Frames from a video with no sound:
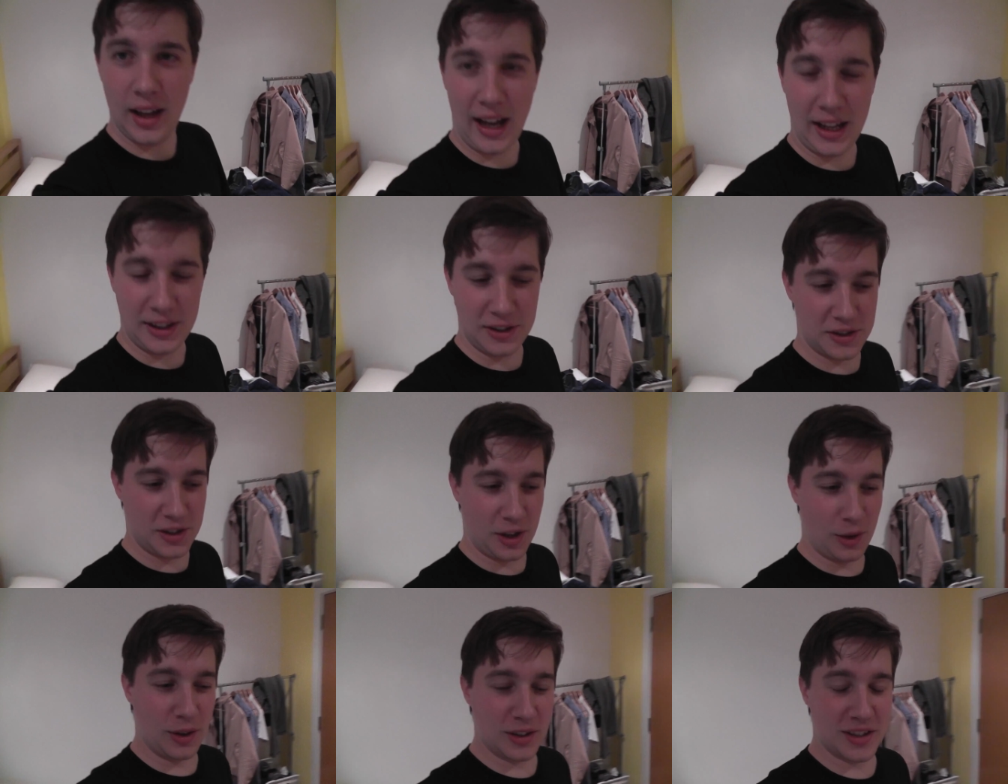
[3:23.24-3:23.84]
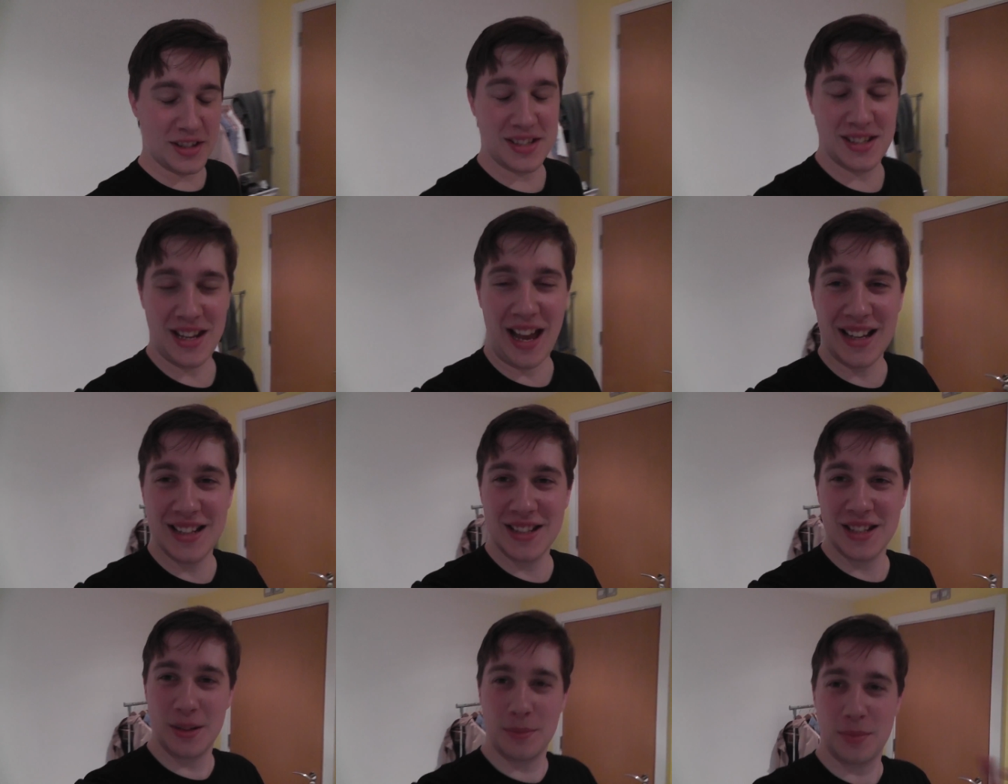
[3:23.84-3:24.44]
And so I just
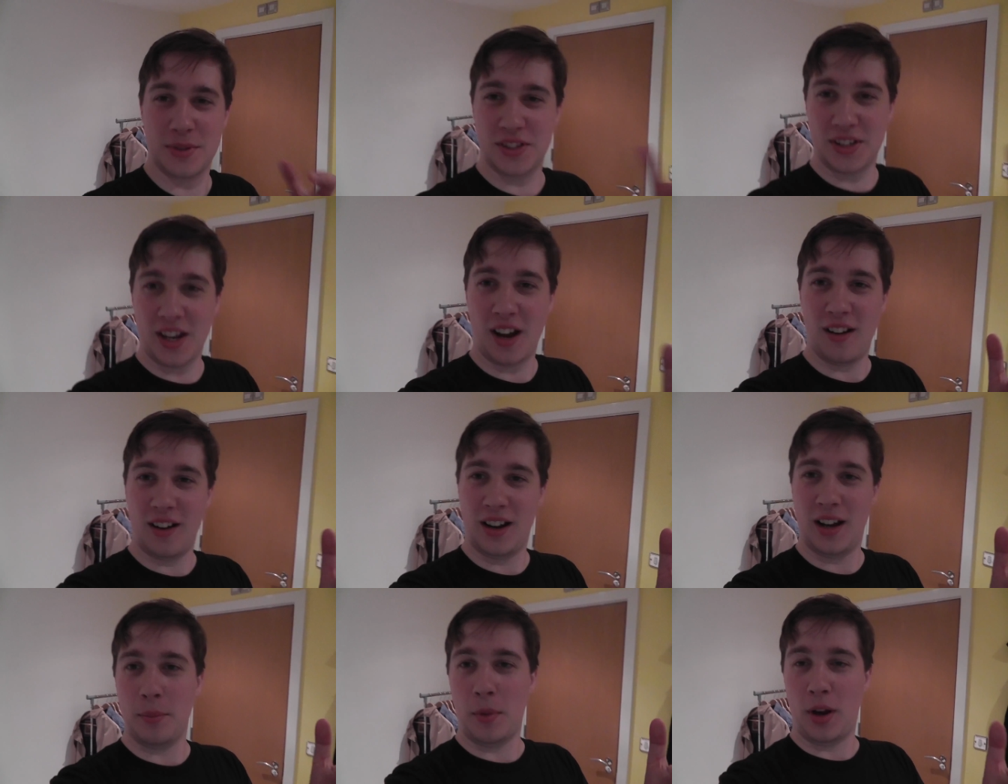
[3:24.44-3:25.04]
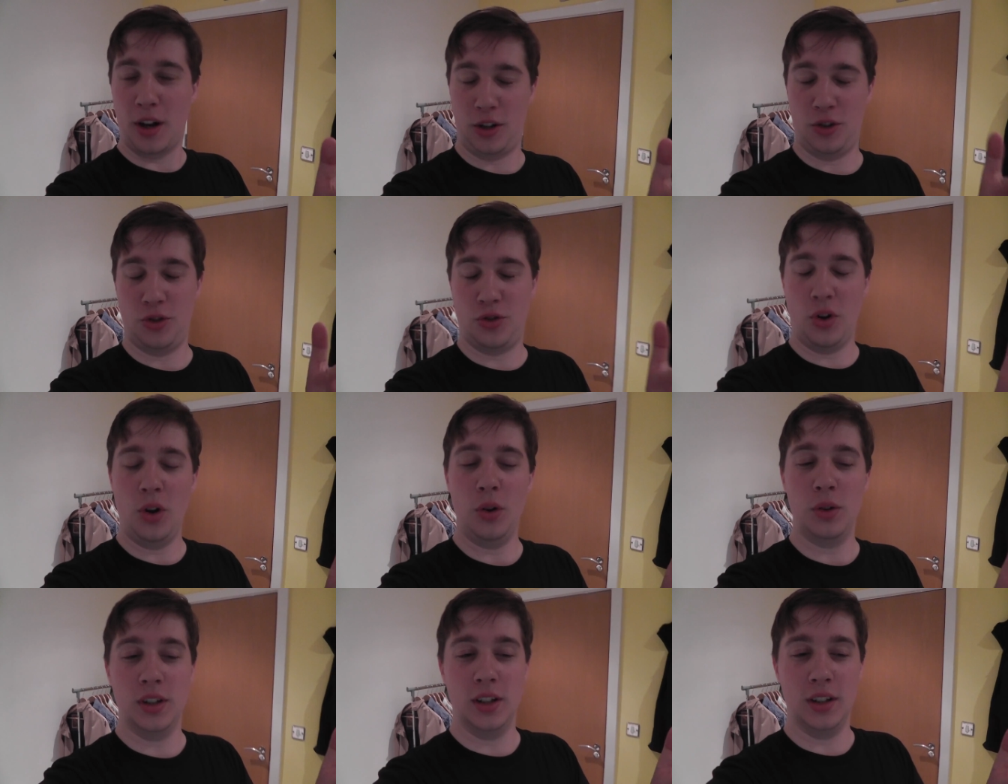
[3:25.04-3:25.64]
ended up staring at my
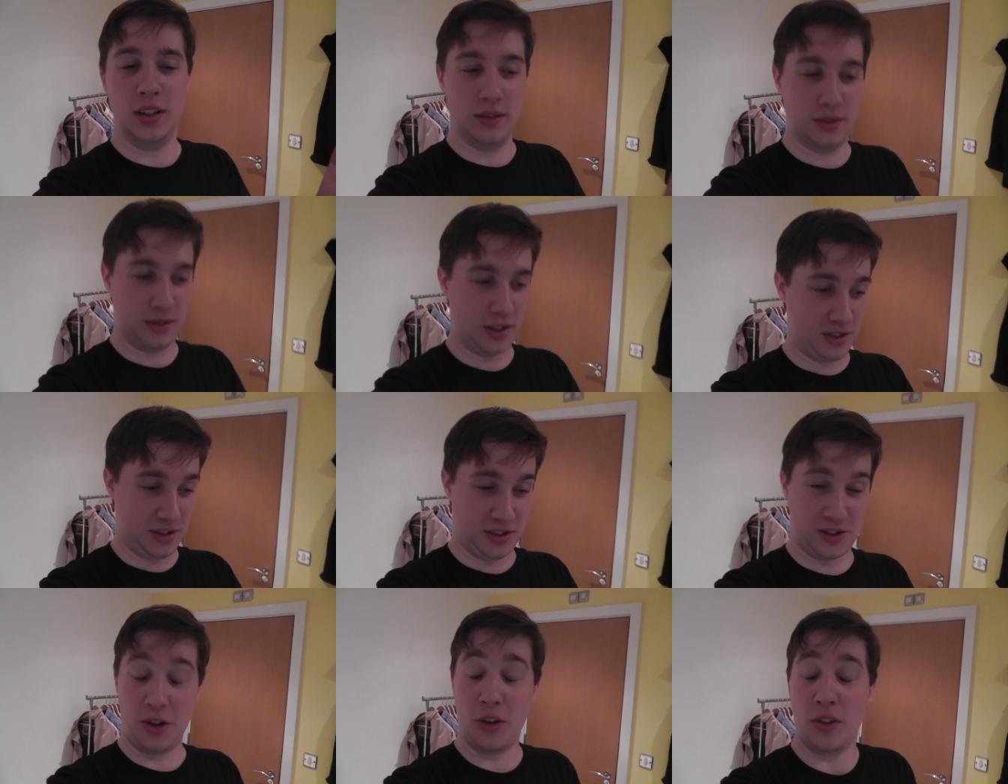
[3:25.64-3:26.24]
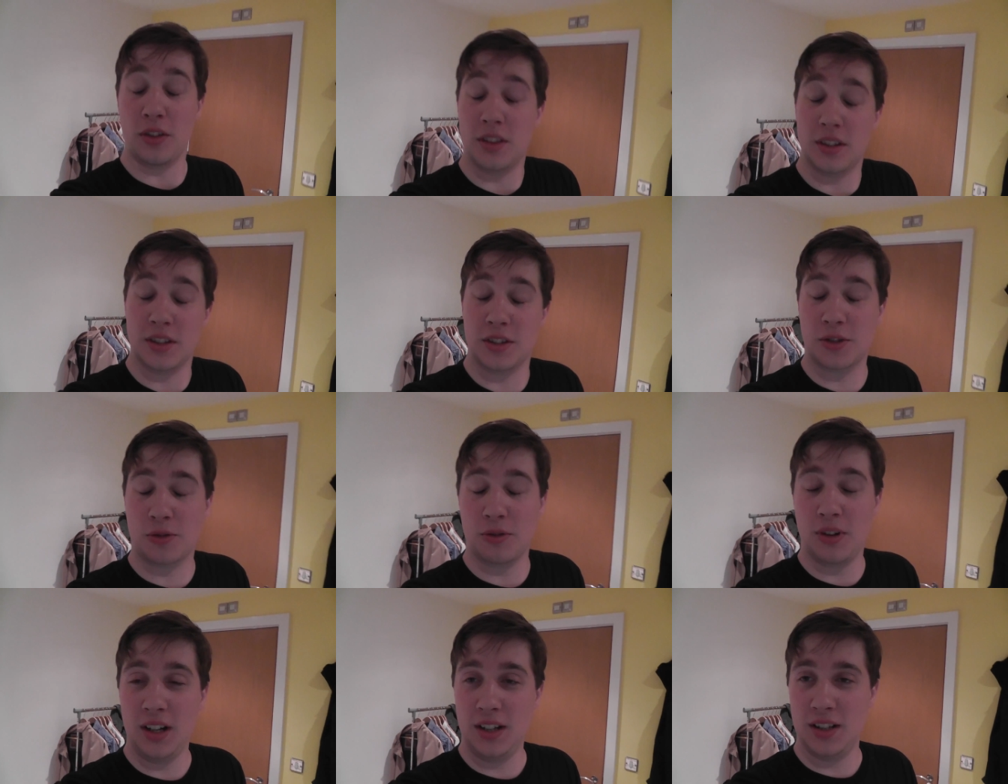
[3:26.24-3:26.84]
controller because it's got the
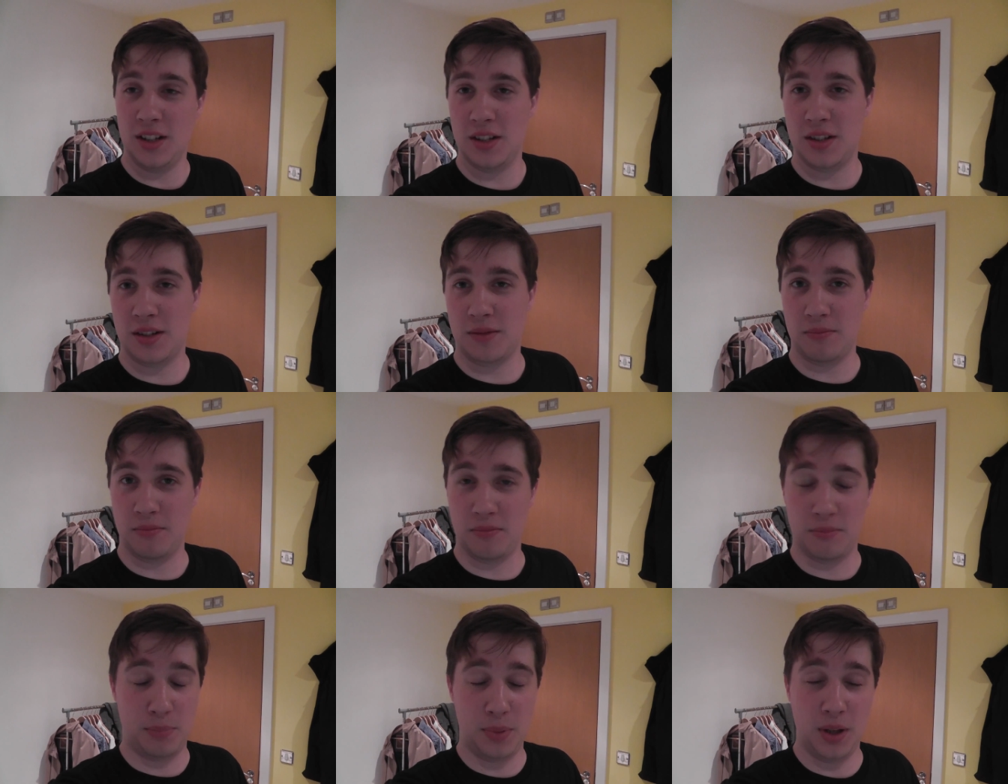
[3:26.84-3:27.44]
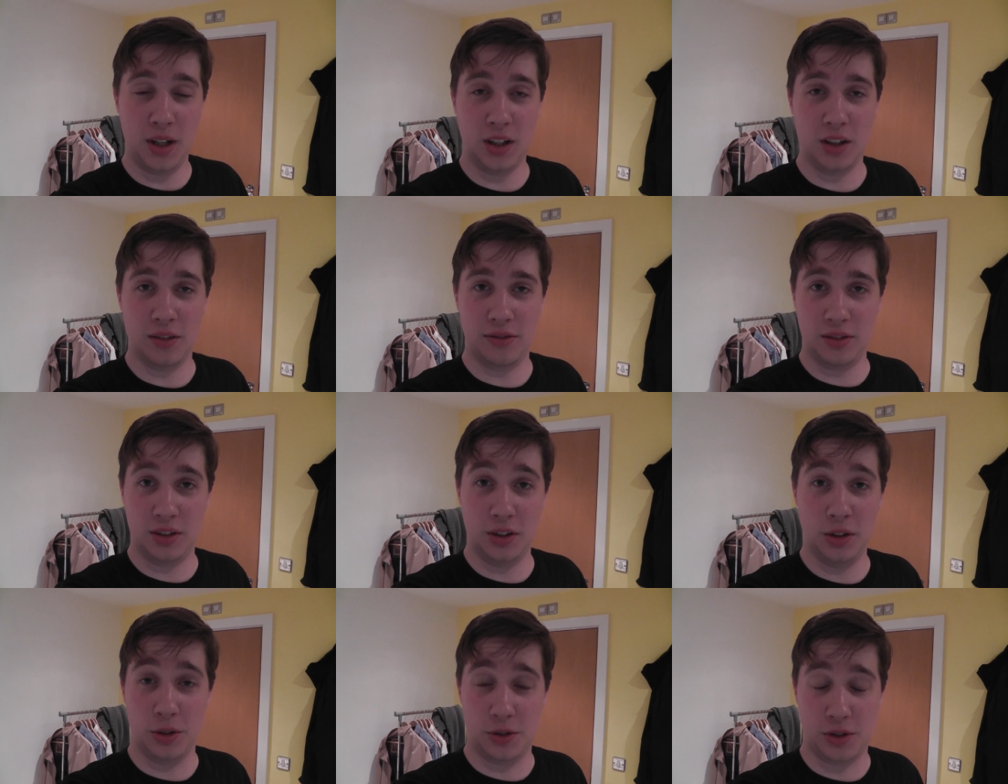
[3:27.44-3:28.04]
screen is big enough
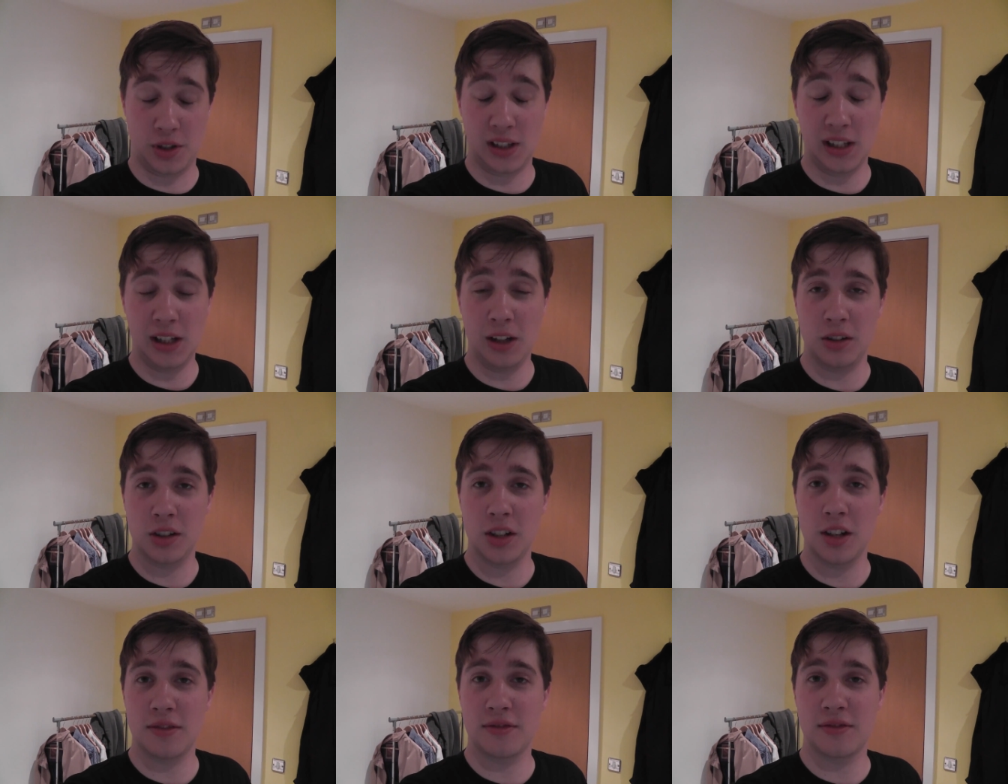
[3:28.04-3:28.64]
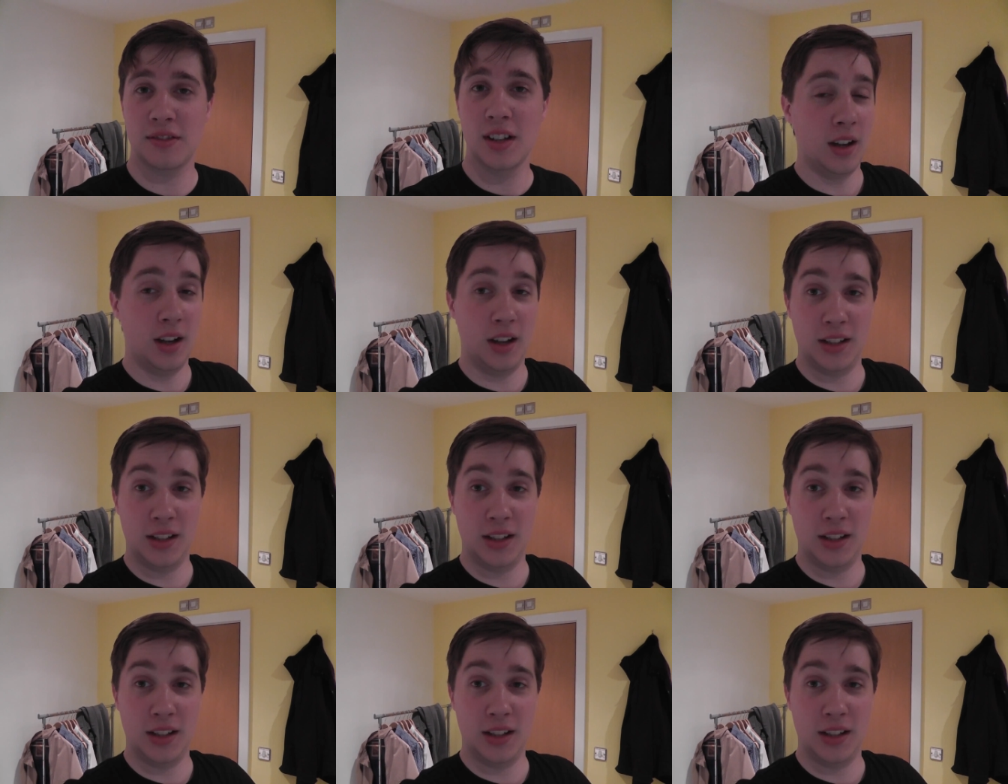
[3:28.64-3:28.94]
and it looks clear enough.